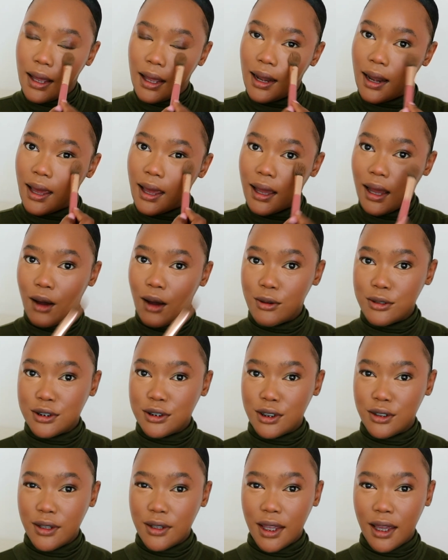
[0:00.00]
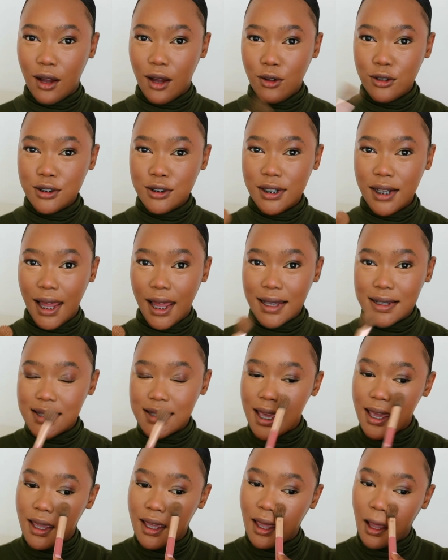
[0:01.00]
I like how it's looking. I also
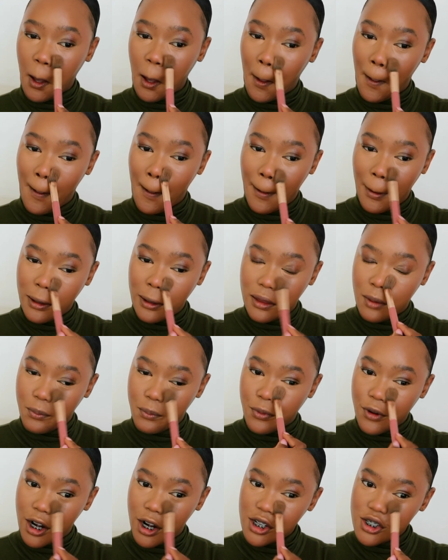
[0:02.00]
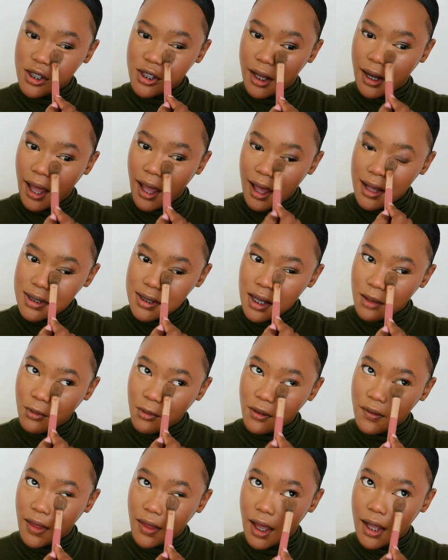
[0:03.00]
like taking the brush that has
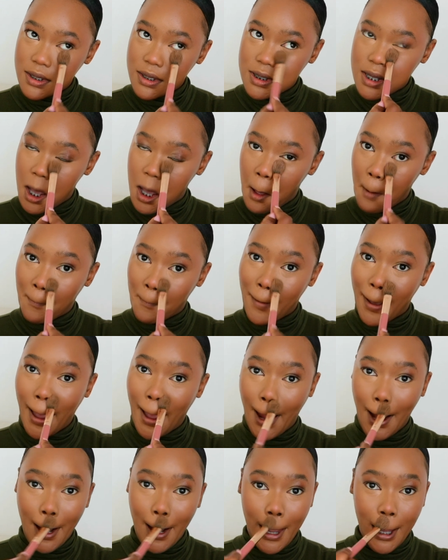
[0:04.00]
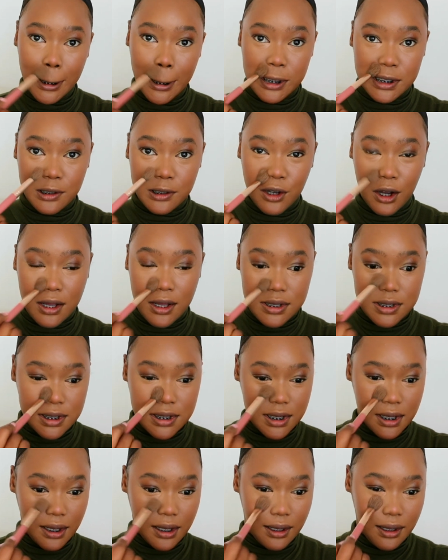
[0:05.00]
some of that highlighter
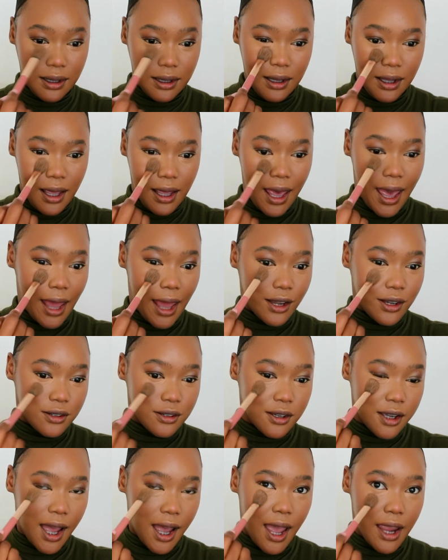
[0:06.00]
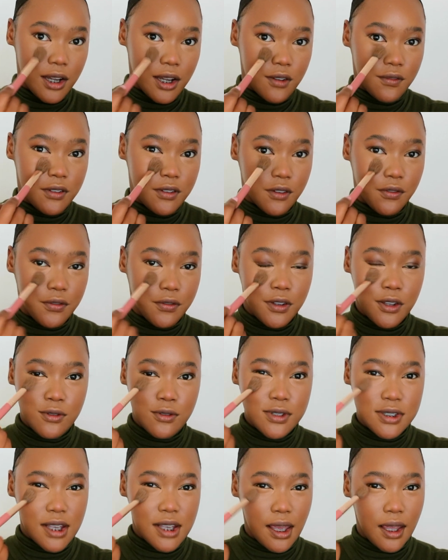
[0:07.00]
concealer and kind of
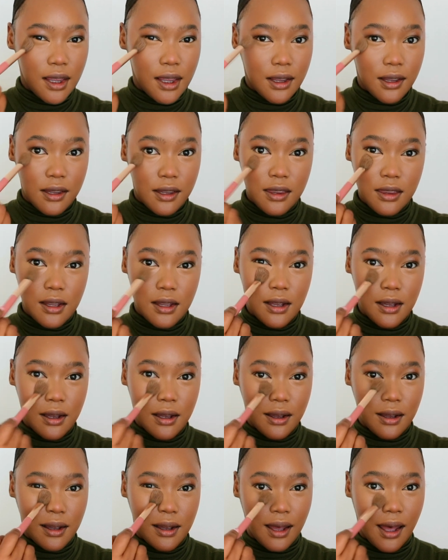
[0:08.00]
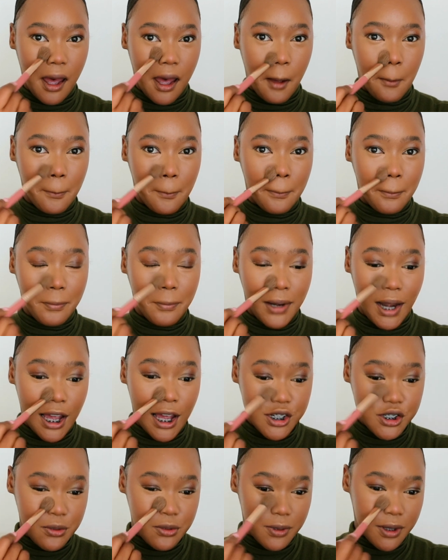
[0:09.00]
diffusing the
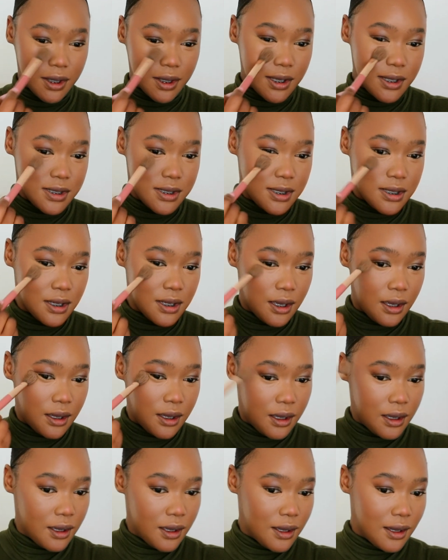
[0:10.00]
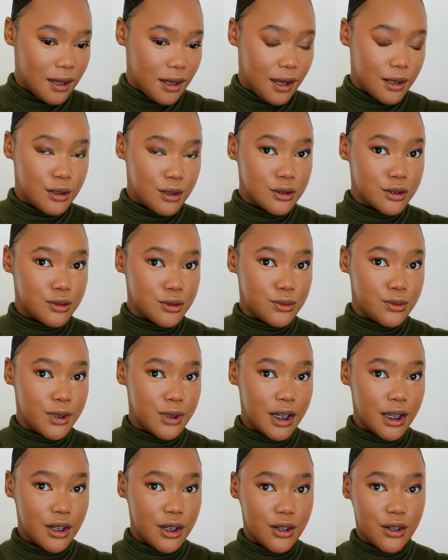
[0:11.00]
blush with it. It looks
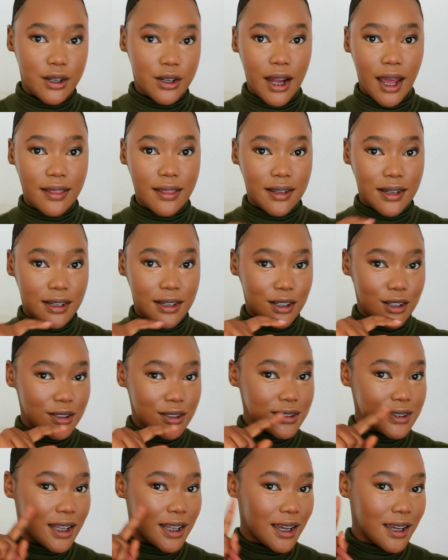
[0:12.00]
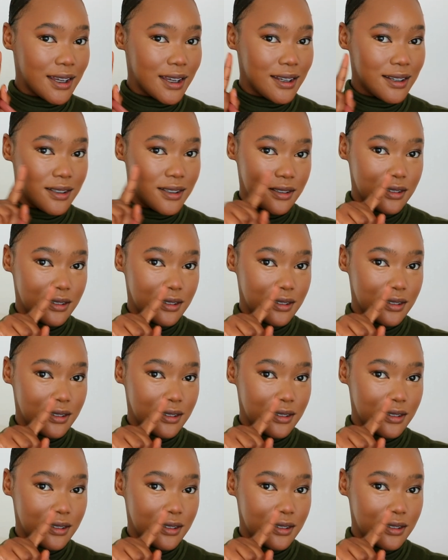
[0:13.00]
really good, and then it looks like